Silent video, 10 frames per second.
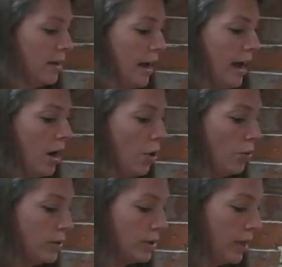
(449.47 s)

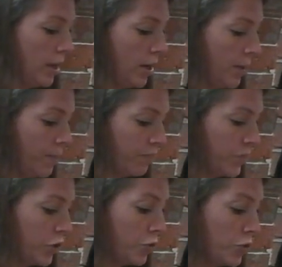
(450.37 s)
out,
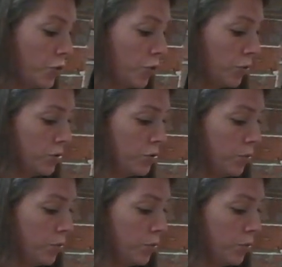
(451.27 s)
your noodles